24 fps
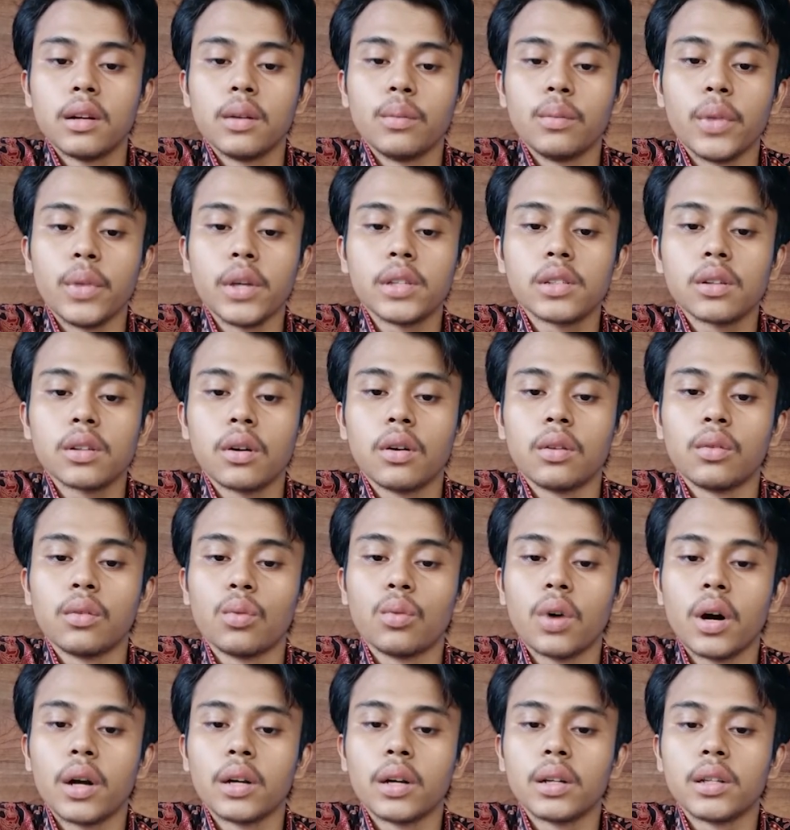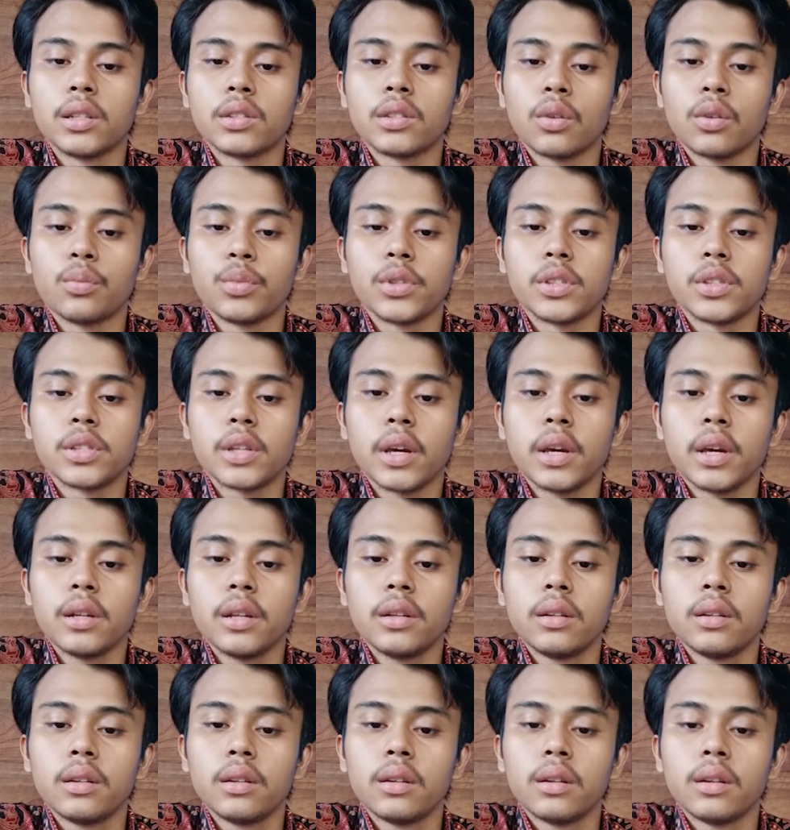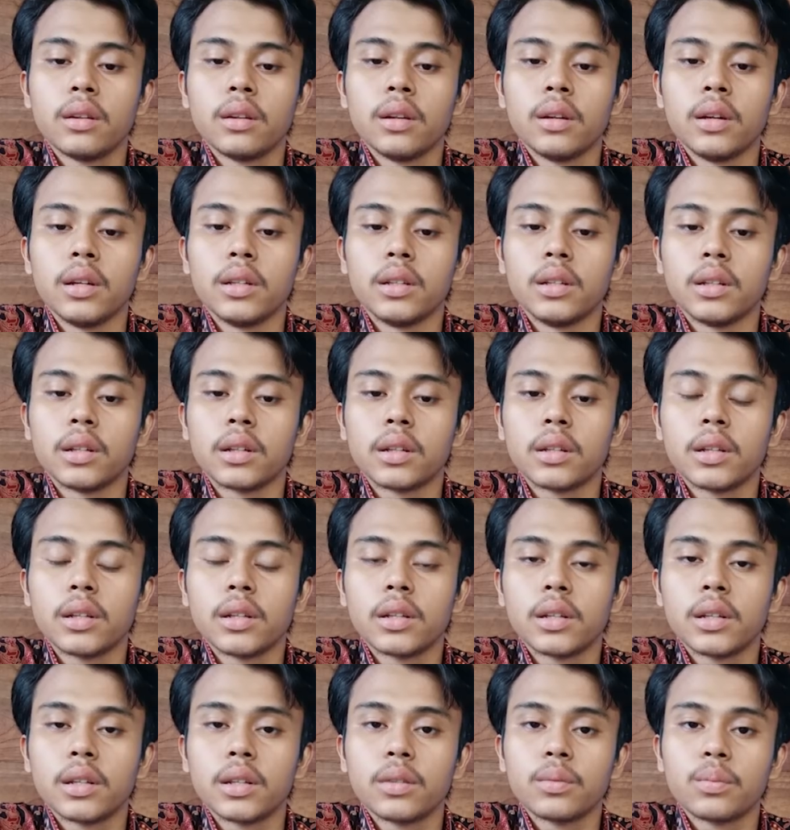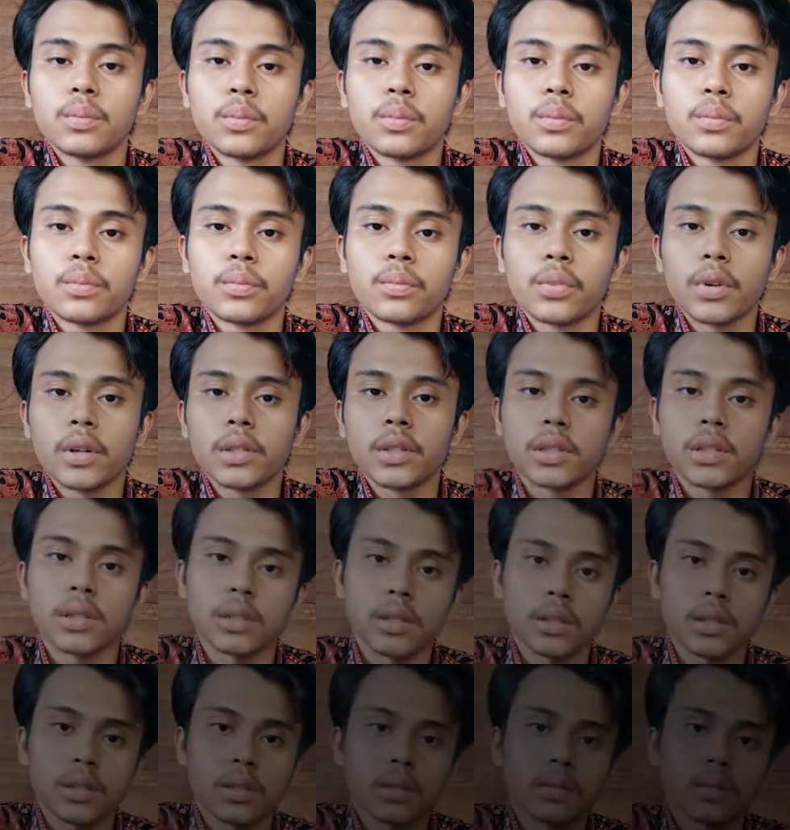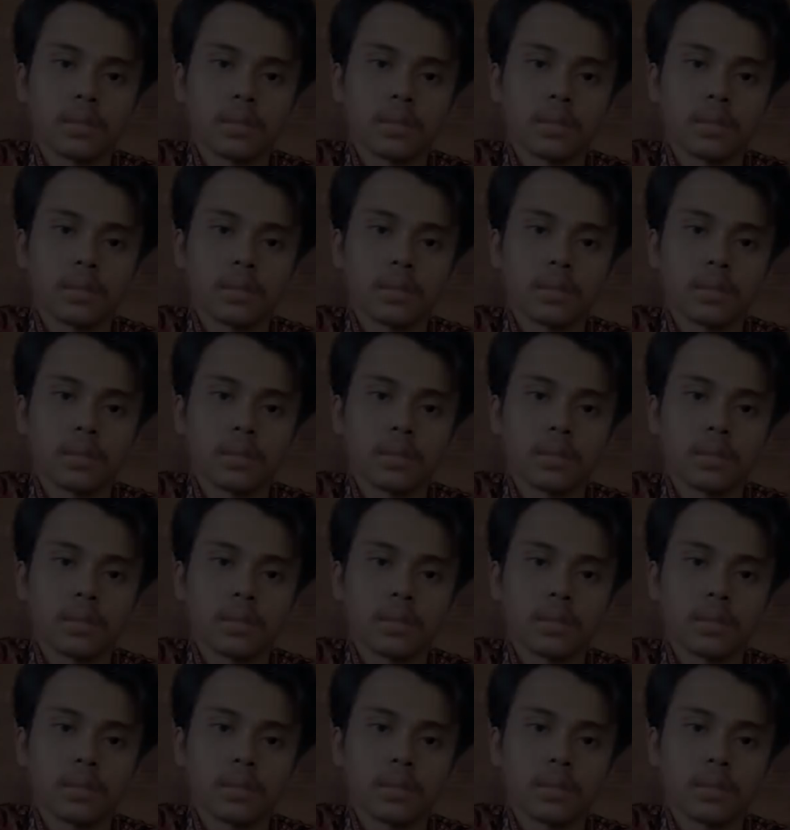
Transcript: based on what is obtained in the learning process.